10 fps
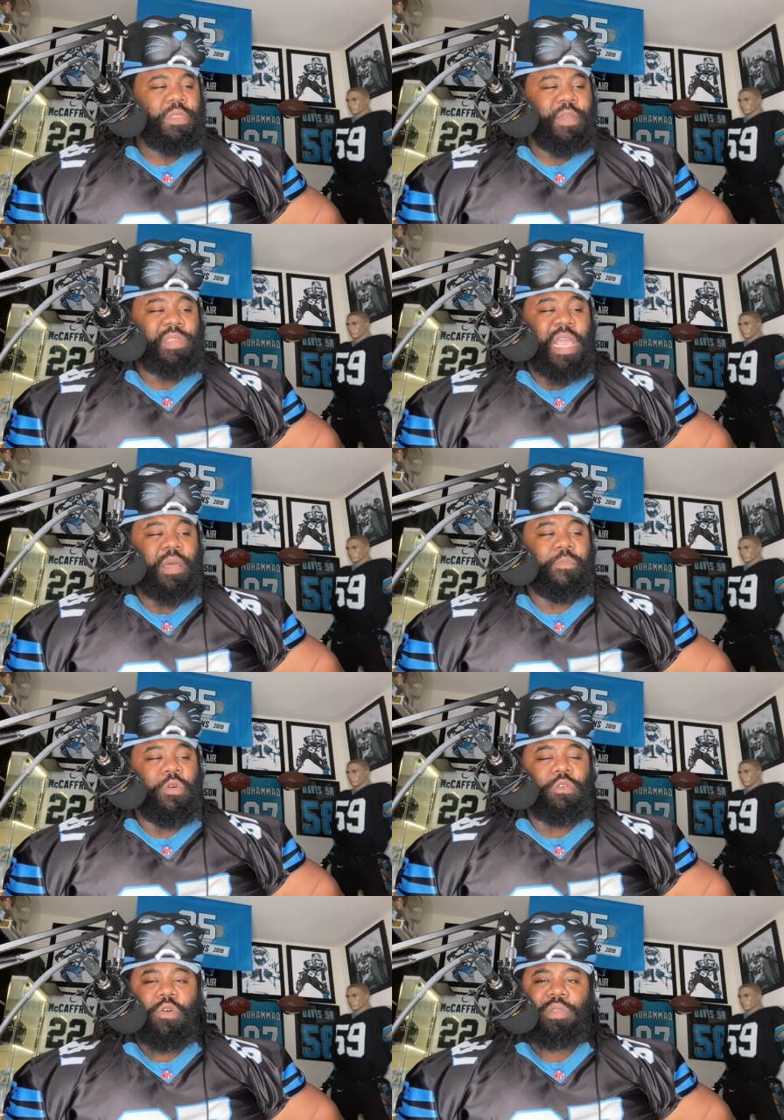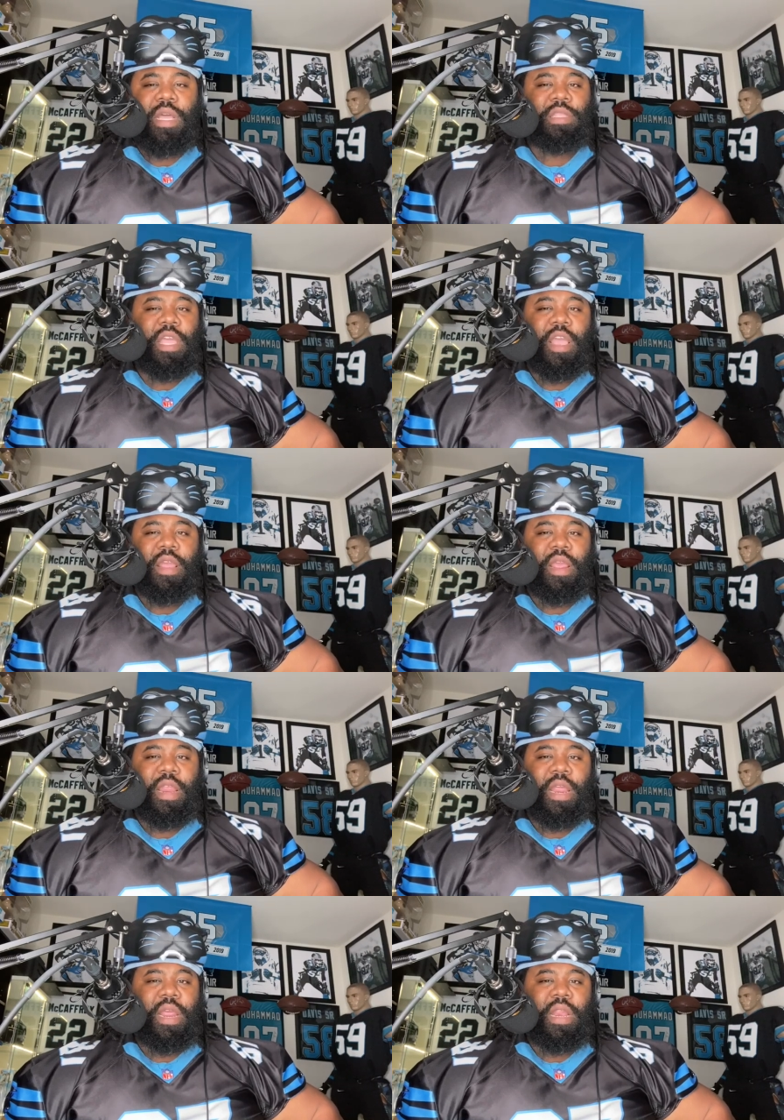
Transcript: If Taylor Moton goes out there and, and,